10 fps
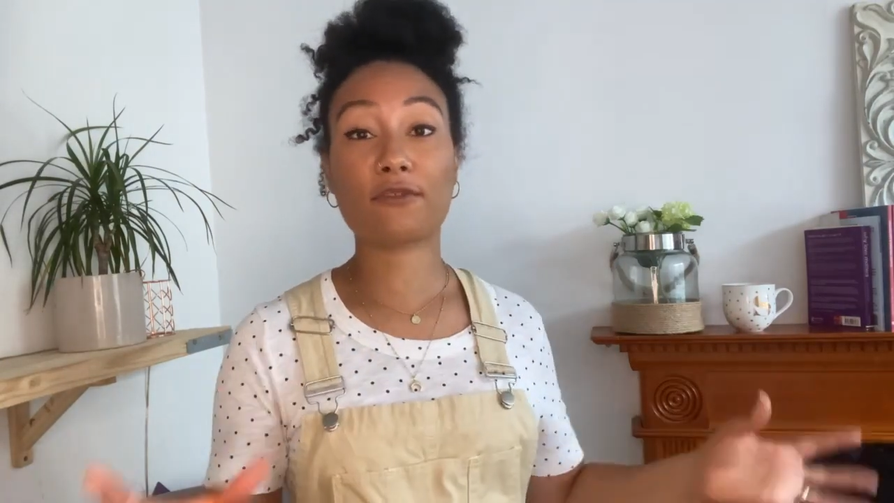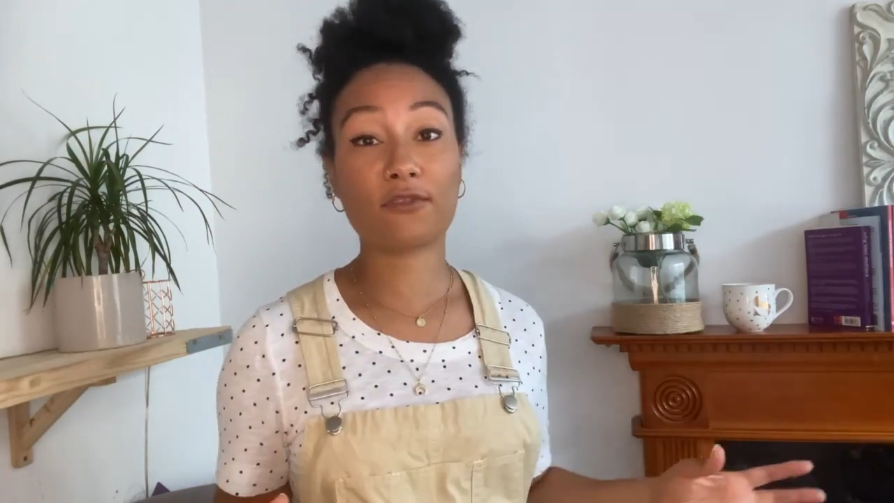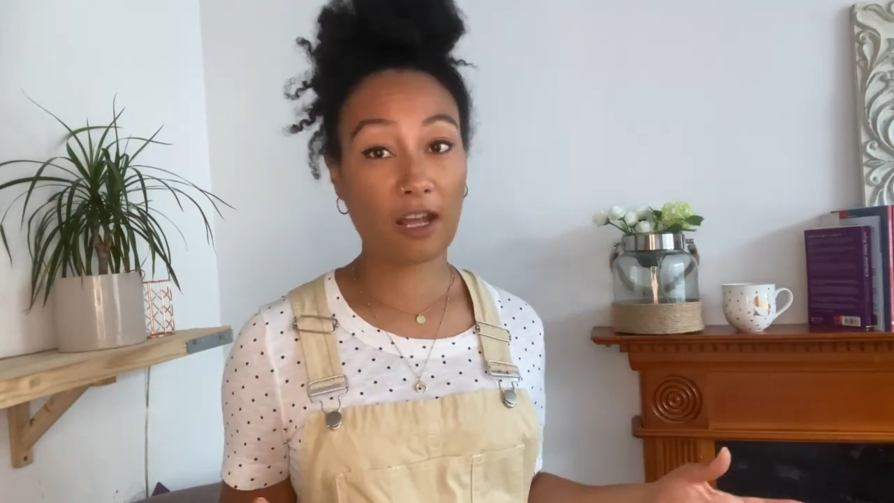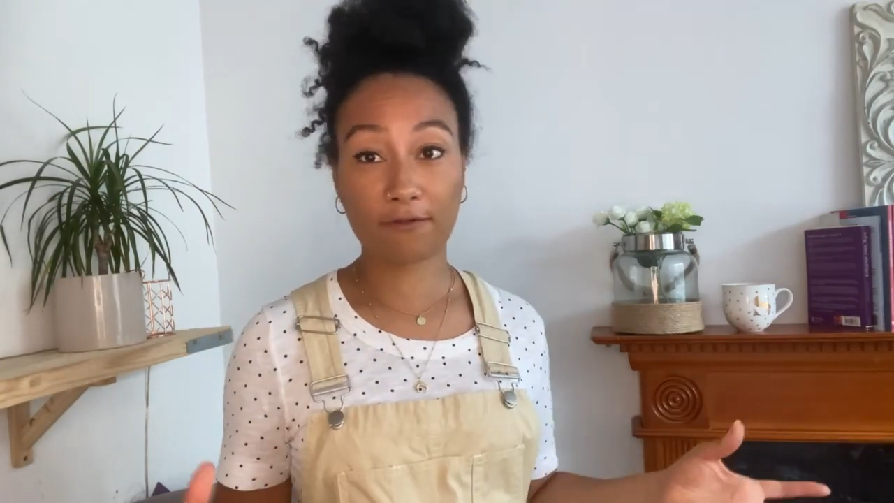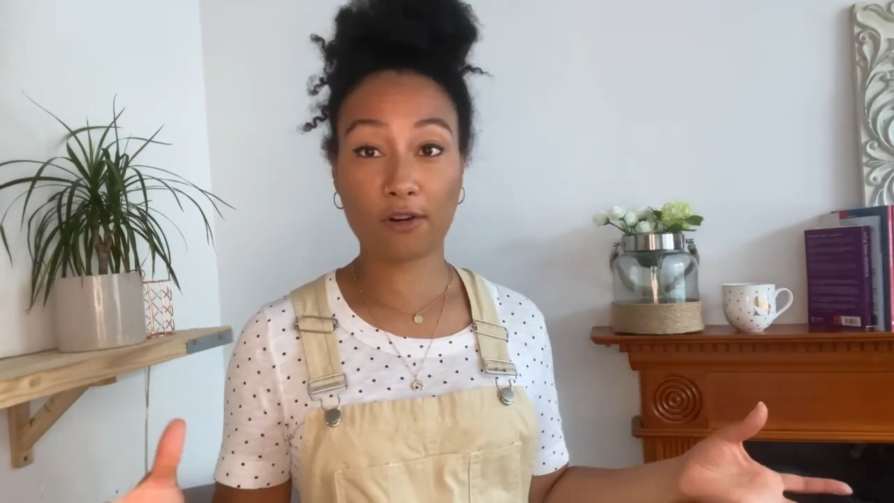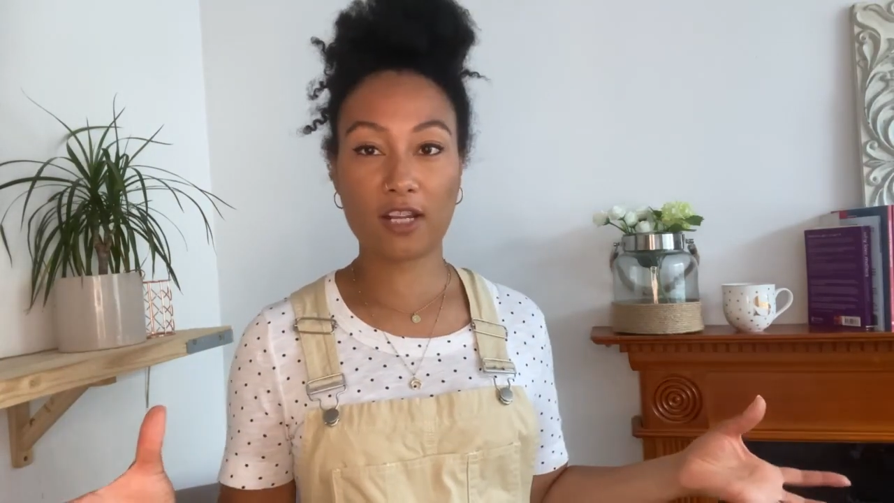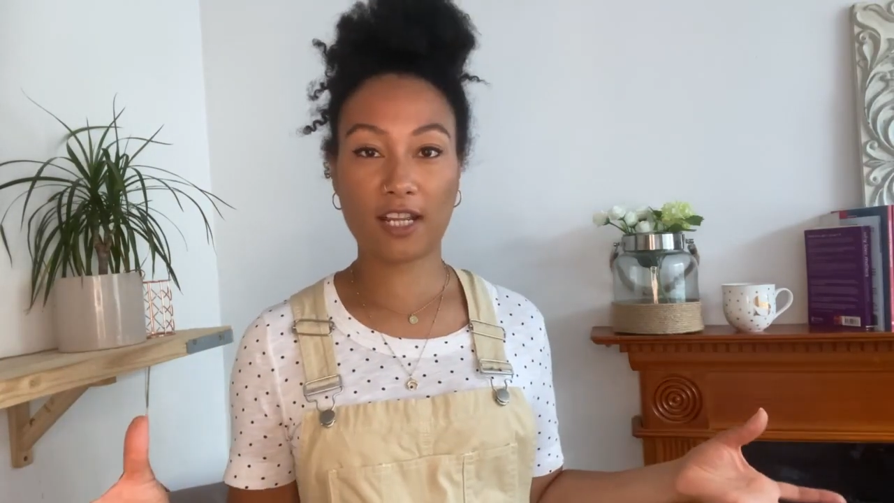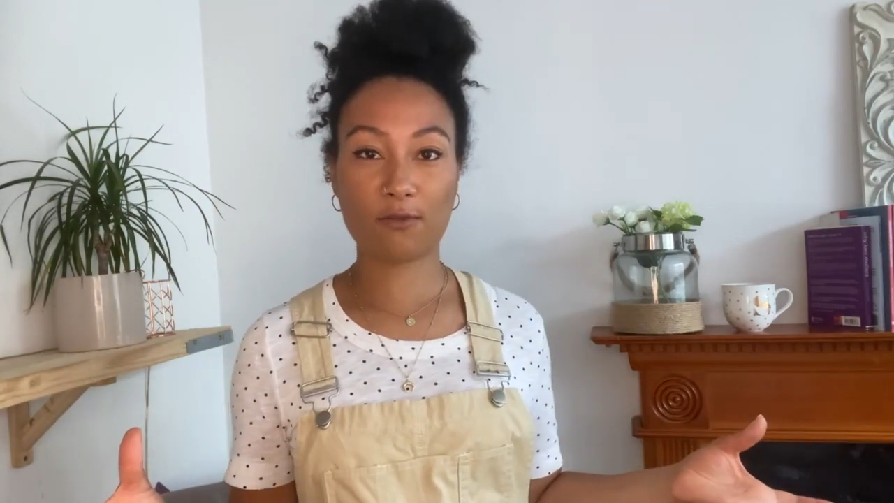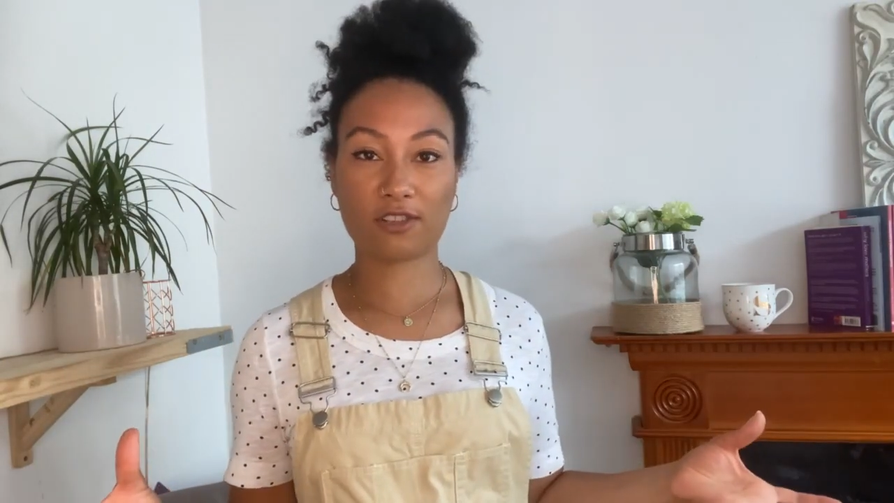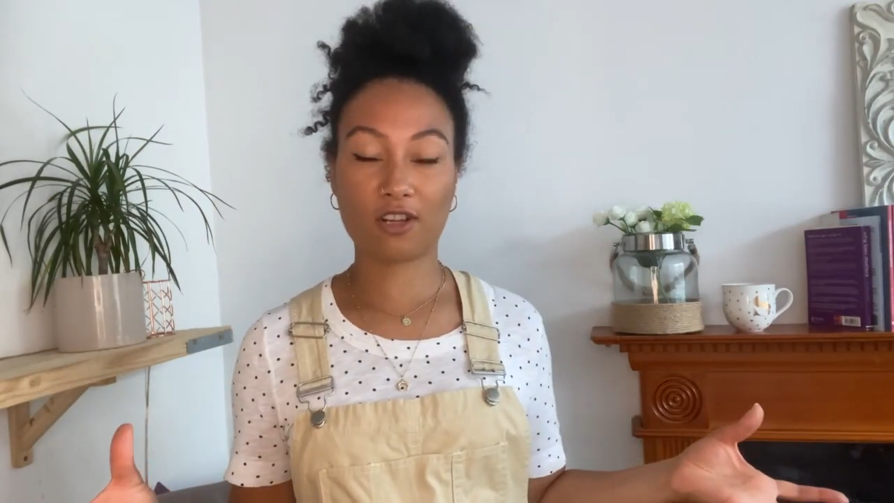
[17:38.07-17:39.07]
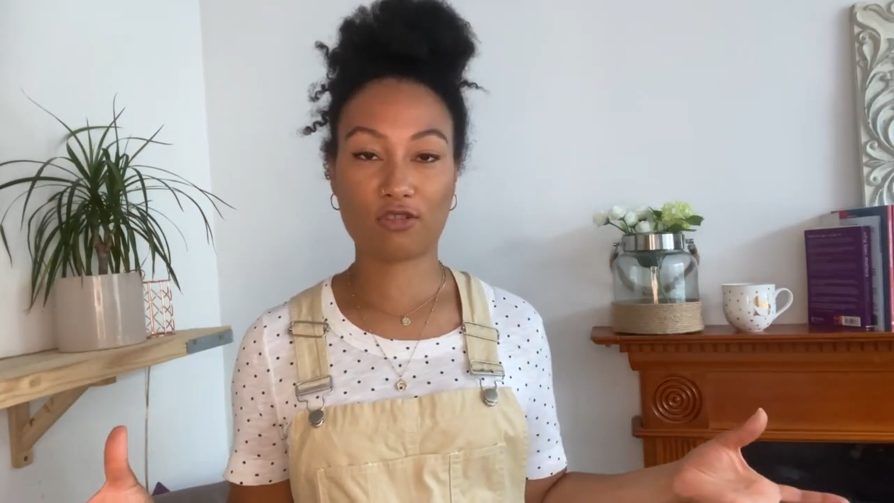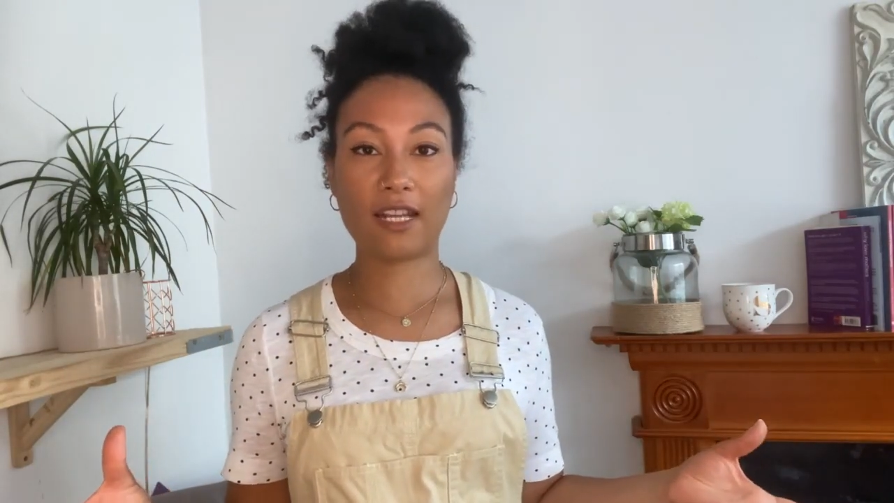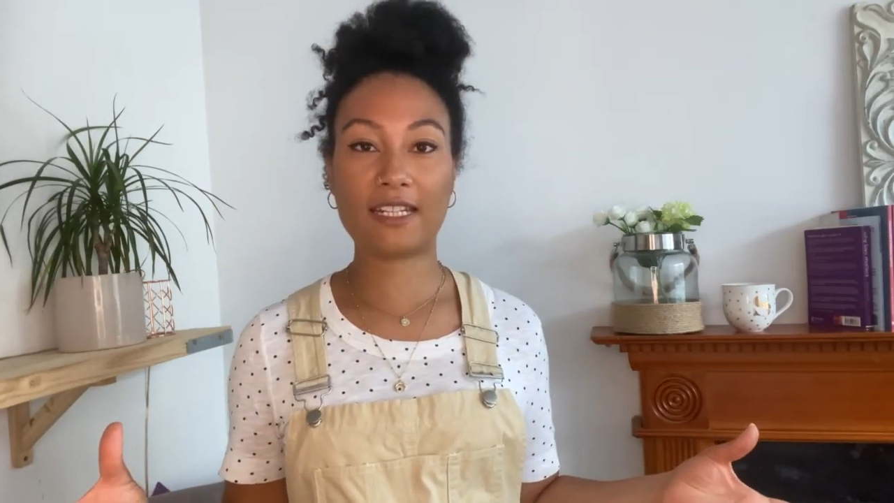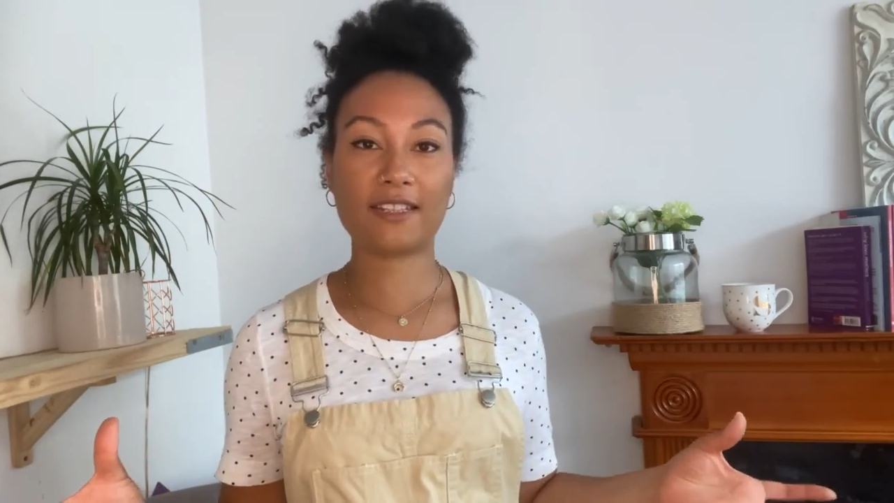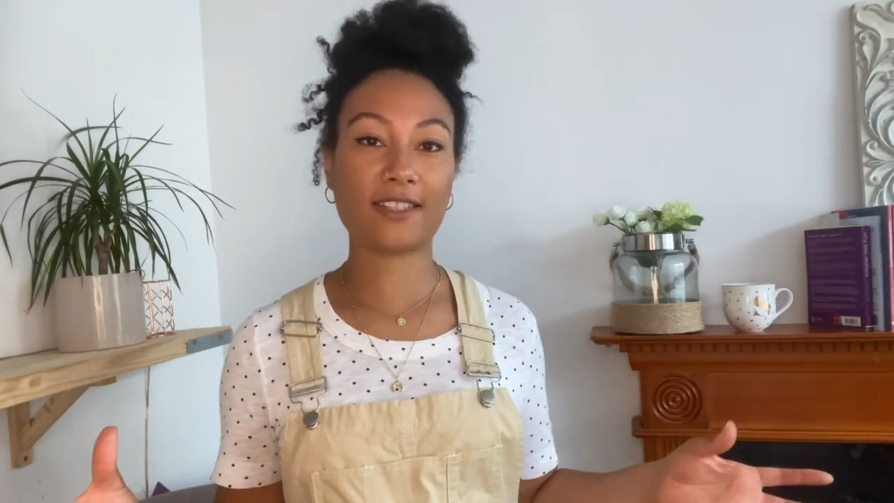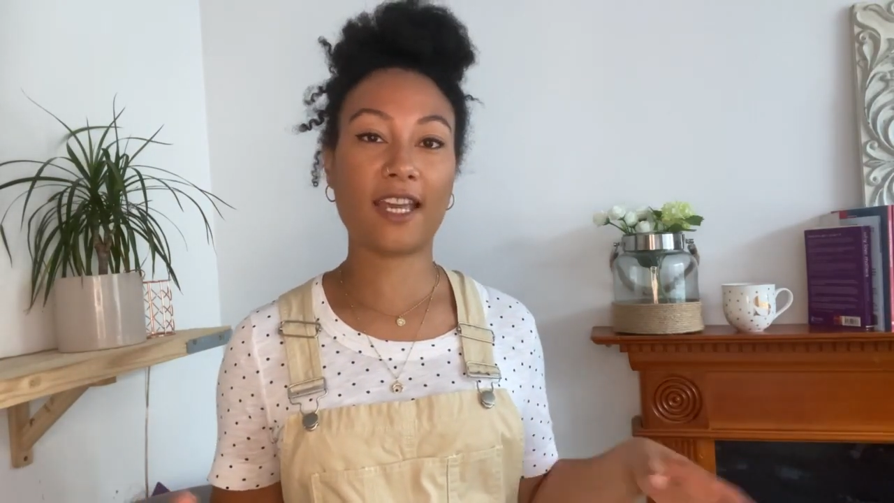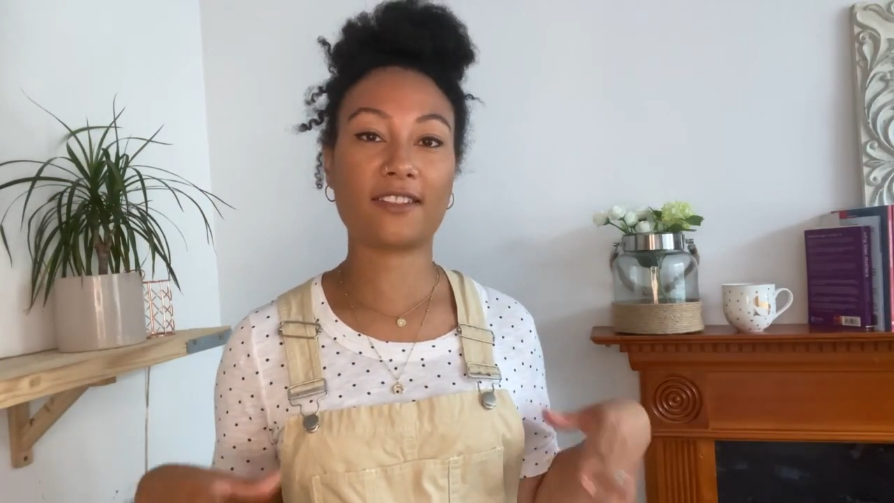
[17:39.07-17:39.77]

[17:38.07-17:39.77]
that Friday was our training day.